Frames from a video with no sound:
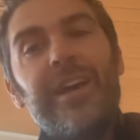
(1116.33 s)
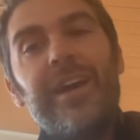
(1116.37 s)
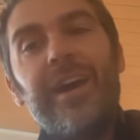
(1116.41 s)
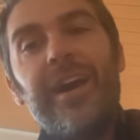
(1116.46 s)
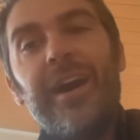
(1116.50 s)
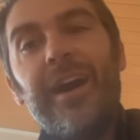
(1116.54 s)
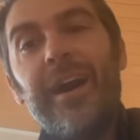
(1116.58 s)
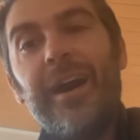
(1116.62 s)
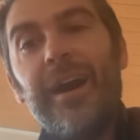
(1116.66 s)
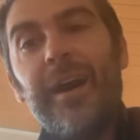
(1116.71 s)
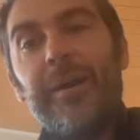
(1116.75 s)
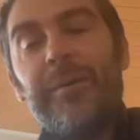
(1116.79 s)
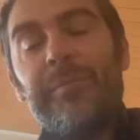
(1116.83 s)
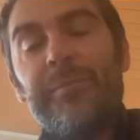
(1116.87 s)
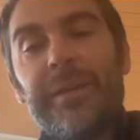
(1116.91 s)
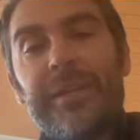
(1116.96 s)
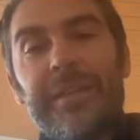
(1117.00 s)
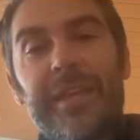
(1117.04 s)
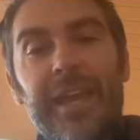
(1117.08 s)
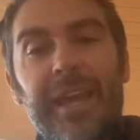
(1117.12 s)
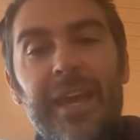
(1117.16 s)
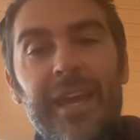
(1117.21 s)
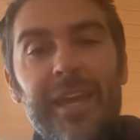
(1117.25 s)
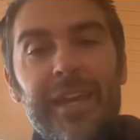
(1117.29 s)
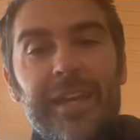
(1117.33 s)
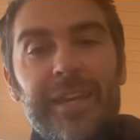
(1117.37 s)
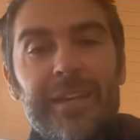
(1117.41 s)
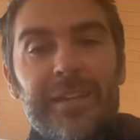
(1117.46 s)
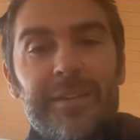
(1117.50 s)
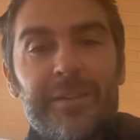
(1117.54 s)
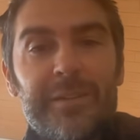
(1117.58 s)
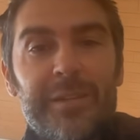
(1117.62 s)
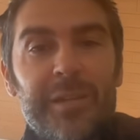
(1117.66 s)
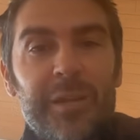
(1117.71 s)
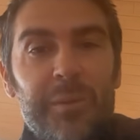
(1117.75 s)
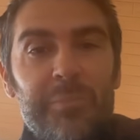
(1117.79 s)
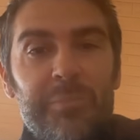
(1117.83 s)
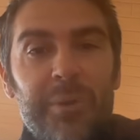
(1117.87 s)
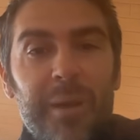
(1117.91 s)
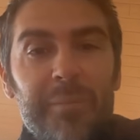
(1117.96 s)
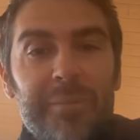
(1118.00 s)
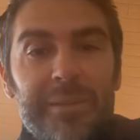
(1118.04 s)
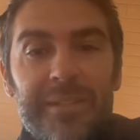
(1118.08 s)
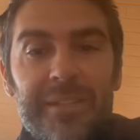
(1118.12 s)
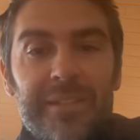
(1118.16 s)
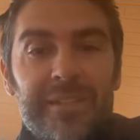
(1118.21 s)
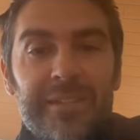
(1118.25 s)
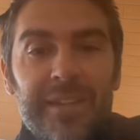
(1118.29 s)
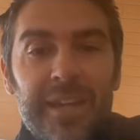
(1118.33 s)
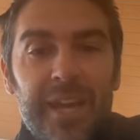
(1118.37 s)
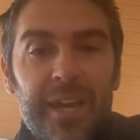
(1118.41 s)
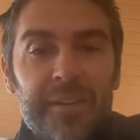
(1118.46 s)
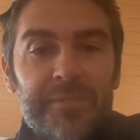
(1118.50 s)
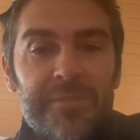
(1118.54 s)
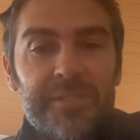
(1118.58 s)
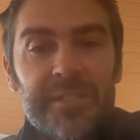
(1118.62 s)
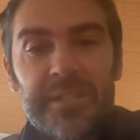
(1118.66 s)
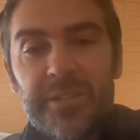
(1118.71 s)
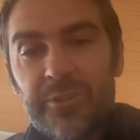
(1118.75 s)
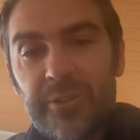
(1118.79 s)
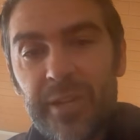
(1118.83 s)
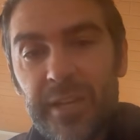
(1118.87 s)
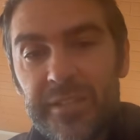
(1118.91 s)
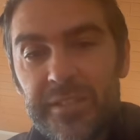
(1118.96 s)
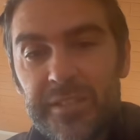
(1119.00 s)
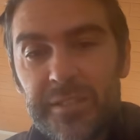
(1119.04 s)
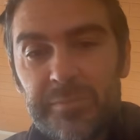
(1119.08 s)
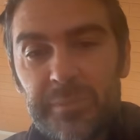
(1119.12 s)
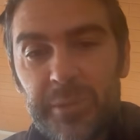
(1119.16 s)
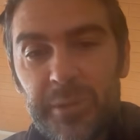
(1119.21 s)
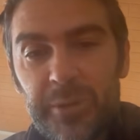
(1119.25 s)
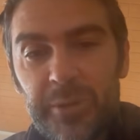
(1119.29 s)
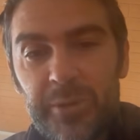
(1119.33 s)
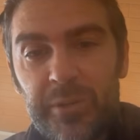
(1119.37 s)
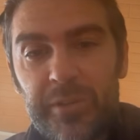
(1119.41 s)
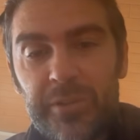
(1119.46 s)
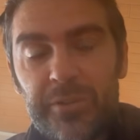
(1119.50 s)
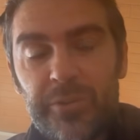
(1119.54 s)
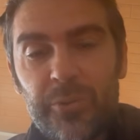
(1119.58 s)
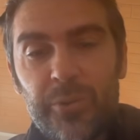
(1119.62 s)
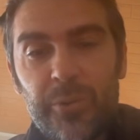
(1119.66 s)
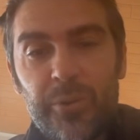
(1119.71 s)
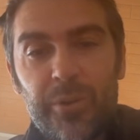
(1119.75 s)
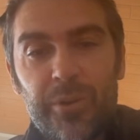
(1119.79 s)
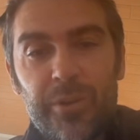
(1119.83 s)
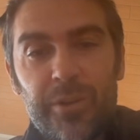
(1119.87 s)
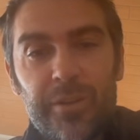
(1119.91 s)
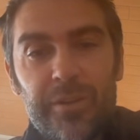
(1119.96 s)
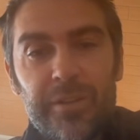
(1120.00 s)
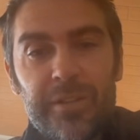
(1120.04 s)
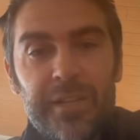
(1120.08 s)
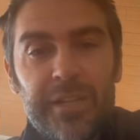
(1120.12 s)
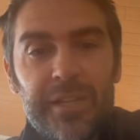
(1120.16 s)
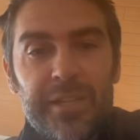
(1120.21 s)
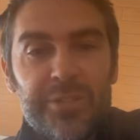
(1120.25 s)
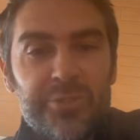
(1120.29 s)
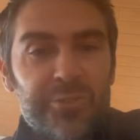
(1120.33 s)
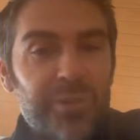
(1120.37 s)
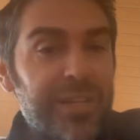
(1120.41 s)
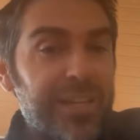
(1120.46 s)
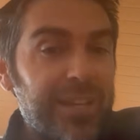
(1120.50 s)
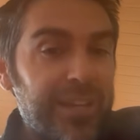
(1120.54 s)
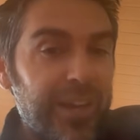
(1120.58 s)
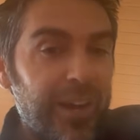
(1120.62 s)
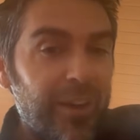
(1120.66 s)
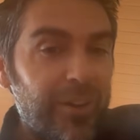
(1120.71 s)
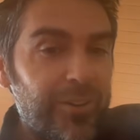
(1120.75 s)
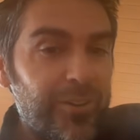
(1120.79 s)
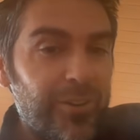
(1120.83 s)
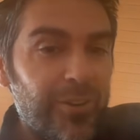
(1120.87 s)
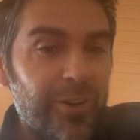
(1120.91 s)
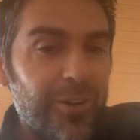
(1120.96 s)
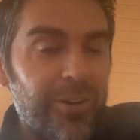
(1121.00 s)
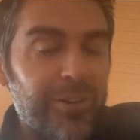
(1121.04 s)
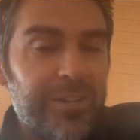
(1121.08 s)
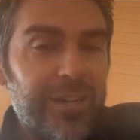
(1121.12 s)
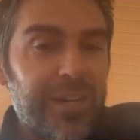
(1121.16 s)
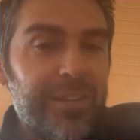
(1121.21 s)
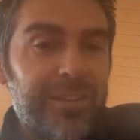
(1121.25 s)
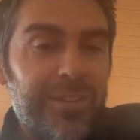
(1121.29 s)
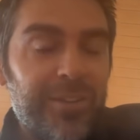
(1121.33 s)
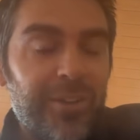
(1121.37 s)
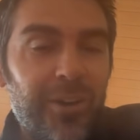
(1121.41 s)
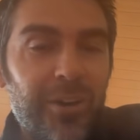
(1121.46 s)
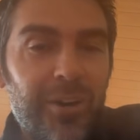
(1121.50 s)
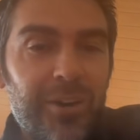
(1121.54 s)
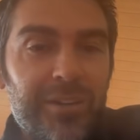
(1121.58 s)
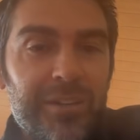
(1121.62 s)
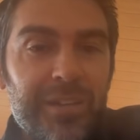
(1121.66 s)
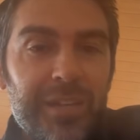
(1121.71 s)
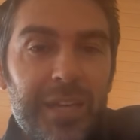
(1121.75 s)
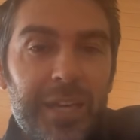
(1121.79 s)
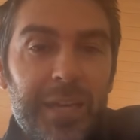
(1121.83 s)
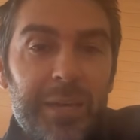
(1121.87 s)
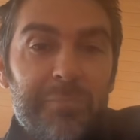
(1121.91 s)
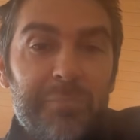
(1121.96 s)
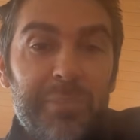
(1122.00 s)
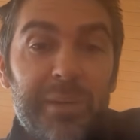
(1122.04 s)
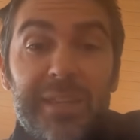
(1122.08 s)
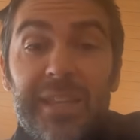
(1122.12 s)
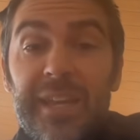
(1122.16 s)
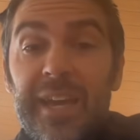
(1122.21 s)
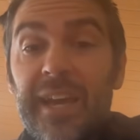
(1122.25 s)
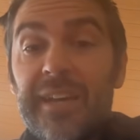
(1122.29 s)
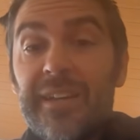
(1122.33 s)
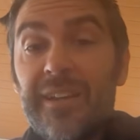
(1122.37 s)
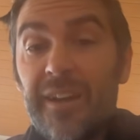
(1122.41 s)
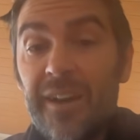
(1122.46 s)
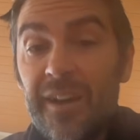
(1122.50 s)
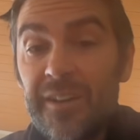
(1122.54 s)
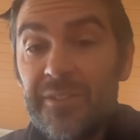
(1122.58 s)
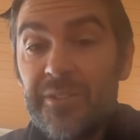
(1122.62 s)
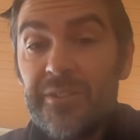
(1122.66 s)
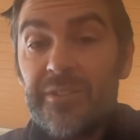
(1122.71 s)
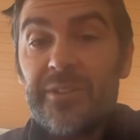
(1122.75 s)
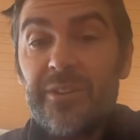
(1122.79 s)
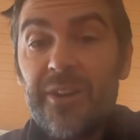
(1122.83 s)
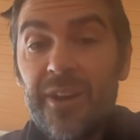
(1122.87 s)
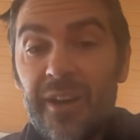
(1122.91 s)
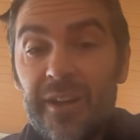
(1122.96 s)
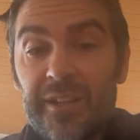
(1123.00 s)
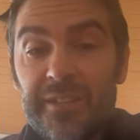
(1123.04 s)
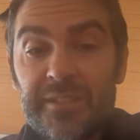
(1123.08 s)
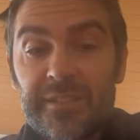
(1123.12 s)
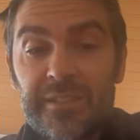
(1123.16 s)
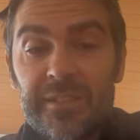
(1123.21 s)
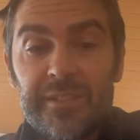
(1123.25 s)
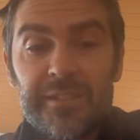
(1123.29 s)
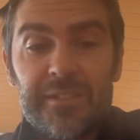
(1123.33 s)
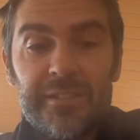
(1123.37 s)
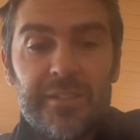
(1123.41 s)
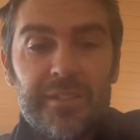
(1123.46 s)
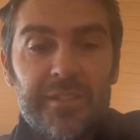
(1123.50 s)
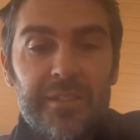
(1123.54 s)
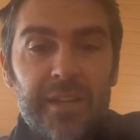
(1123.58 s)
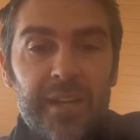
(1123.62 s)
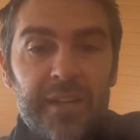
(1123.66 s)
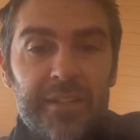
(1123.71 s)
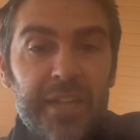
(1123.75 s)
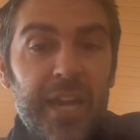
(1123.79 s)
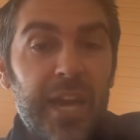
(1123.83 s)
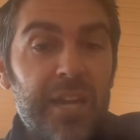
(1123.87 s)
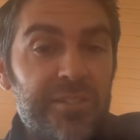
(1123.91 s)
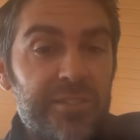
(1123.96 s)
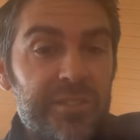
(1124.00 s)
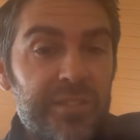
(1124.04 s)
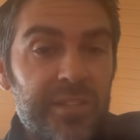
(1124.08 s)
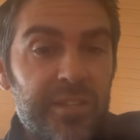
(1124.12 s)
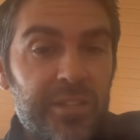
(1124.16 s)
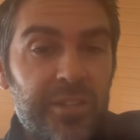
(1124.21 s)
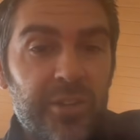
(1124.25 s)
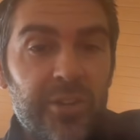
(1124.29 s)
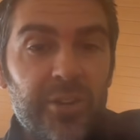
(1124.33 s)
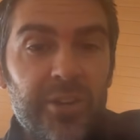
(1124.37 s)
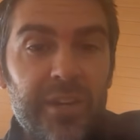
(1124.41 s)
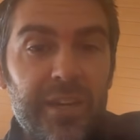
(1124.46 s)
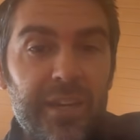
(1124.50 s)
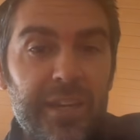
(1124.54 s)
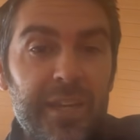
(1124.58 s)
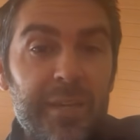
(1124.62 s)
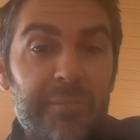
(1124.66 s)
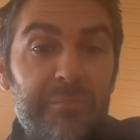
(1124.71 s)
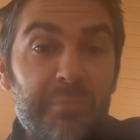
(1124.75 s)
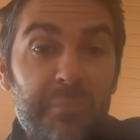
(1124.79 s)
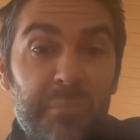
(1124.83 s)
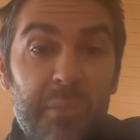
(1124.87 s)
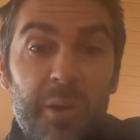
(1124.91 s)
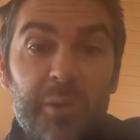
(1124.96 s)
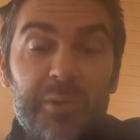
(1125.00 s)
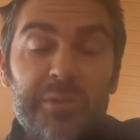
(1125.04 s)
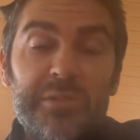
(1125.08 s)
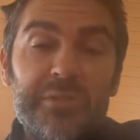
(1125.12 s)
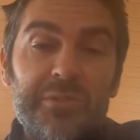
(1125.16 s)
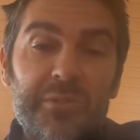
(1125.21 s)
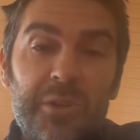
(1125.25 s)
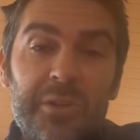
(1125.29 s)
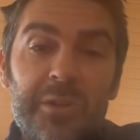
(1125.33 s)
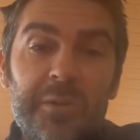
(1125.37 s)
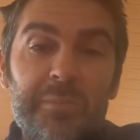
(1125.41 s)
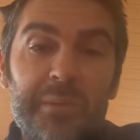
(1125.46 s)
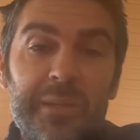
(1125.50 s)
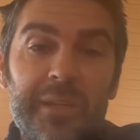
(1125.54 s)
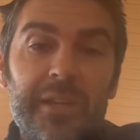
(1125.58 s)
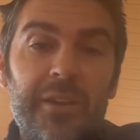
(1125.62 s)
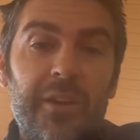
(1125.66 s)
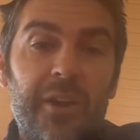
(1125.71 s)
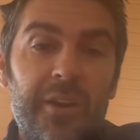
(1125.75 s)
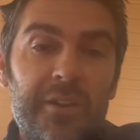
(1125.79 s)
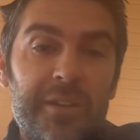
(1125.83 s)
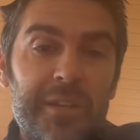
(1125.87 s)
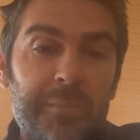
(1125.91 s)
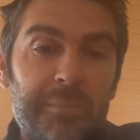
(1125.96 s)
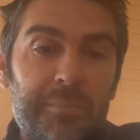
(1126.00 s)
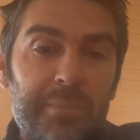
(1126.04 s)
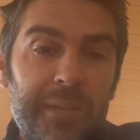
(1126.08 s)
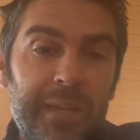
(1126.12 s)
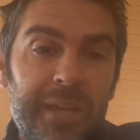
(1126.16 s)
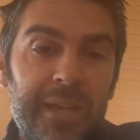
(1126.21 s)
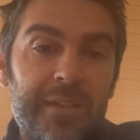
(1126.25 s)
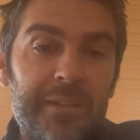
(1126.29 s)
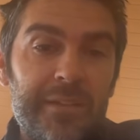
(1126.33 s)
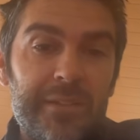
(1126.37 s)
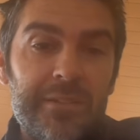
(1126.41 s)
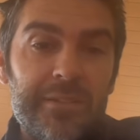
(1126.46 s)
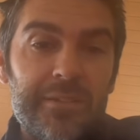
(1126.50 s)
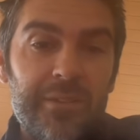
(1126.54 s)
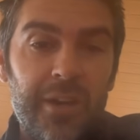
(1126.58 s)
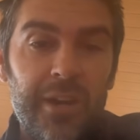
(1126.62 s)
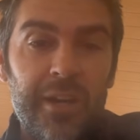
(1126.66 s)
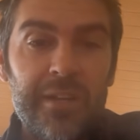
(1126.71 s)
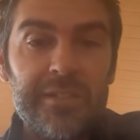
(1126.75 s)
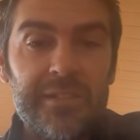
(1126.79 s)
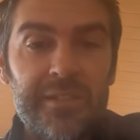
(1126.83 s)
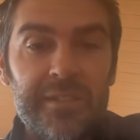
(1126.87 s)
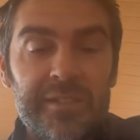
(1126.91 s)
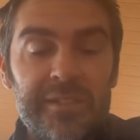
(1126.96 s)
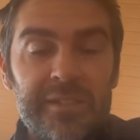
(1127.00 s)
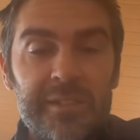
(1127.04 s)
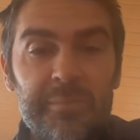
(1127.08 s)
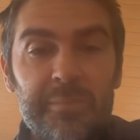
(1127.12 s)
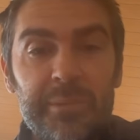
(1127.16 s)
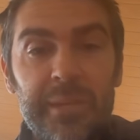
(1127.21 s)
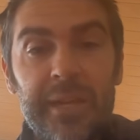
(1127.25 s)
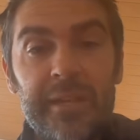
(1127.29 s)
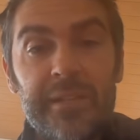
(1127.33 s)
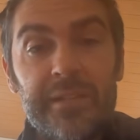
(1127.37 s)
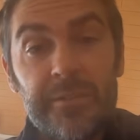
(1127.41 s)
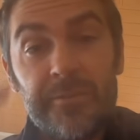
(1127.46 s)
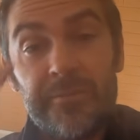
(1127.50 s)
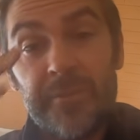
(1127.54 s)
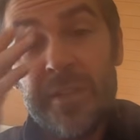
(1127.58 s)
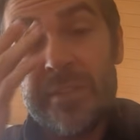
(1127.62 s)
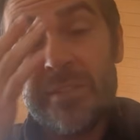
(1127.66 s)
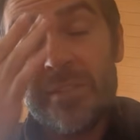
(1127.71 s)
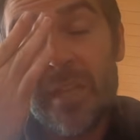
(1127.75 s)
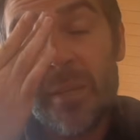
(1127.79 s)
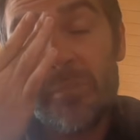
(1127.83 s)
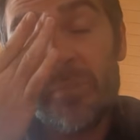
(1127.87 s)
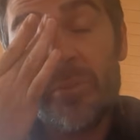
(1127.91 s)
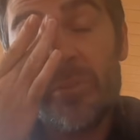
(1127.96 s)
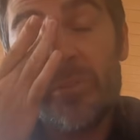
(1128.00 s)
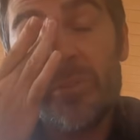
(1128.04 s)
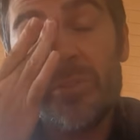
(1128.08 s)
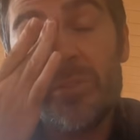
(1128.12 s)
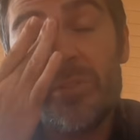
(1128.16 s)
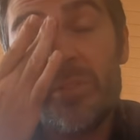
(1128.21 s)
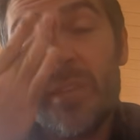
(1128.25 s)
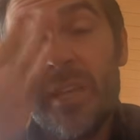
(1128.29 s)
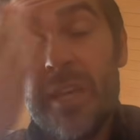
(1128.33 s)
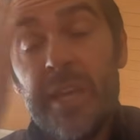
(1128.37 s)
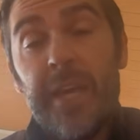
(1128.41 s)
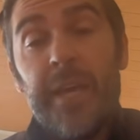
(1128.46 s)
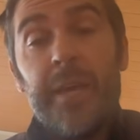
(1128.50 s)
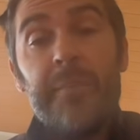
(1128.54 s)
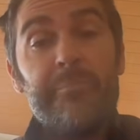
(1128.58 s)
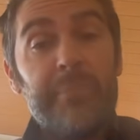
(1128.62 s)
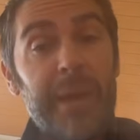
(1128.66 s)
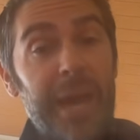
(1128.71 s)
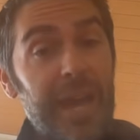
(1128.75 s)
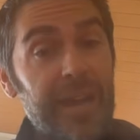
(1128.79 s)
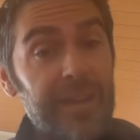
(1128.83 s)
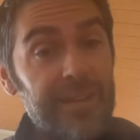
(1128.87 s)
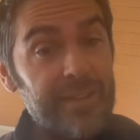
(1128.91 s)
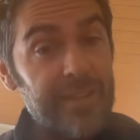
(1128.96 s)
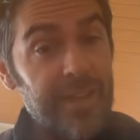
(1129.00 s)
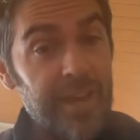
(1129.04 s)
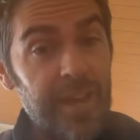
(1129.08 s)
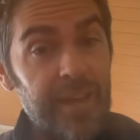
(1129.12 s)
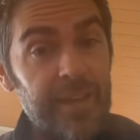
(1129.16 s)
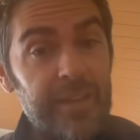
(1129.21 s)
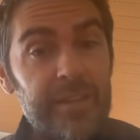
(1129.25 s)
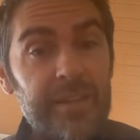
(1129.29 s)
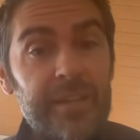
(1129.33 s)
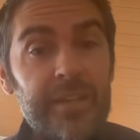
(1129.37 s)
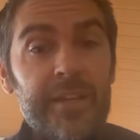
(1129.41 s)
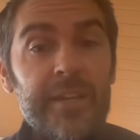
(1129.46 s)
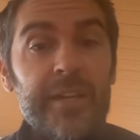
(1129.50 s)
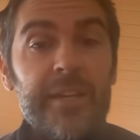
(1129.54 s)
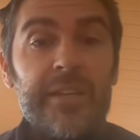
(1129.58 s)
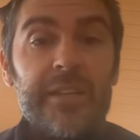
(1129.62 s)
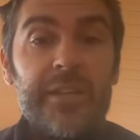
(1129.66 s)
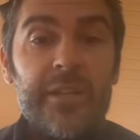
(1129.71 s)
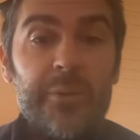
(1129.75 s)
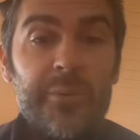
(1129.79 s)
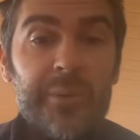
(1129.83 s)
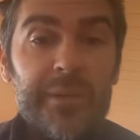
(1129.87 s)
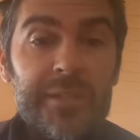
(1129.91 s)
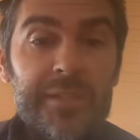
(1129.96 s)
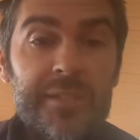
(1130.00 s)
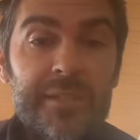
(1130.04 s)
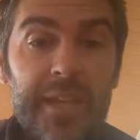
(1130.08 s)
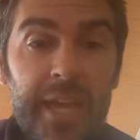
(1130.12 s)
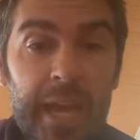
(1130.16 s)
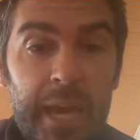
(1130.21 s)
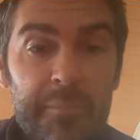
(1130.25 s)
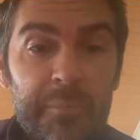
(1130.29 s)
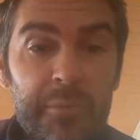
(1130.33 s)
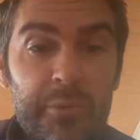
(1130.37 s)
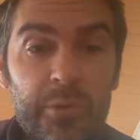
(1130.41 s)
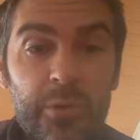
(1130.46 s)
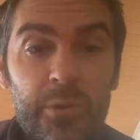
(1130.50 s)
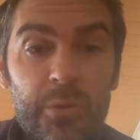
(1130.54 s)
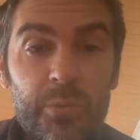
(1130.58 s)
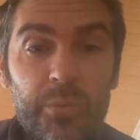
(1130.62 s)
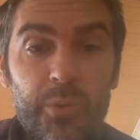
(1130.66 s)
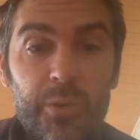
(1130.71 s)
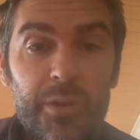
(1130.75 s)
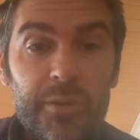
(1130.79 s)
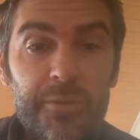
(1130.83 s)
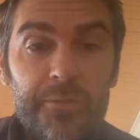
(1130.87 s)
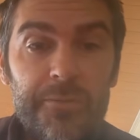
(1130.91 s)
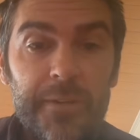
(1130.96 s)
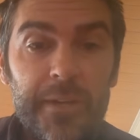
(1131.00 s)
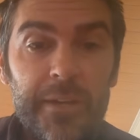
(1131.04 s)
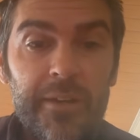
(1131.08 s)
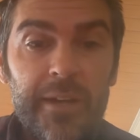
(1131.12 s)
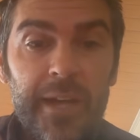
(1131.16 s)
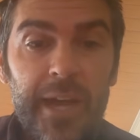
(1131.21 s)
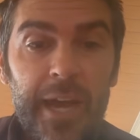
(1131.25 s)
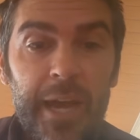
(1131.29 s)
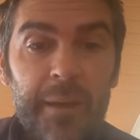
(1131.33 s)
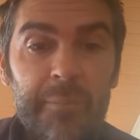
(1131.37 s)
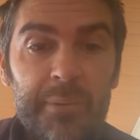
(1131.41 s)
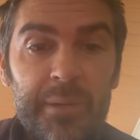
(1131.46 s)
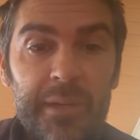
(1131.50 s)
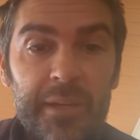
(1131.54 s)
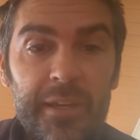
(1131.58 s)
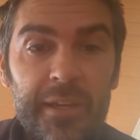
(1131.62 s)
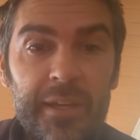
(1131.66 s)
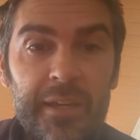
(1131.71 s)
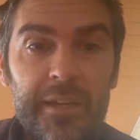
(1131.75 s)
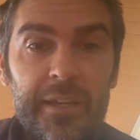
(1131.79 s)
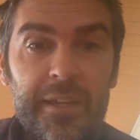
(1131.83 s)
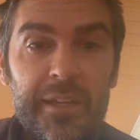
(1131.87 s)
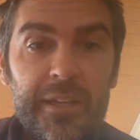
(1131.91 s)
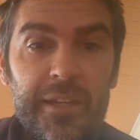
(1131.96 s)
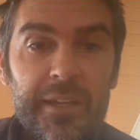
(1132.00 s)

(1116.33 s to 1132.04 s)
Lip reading: And they, probably didn't have cigarette smoke or drinking alcohol, ethanol, but they had other toxins naturally occurring. And most notably are the plant toxins, the plant defense chemicals. Back then, there was chemical warfare happening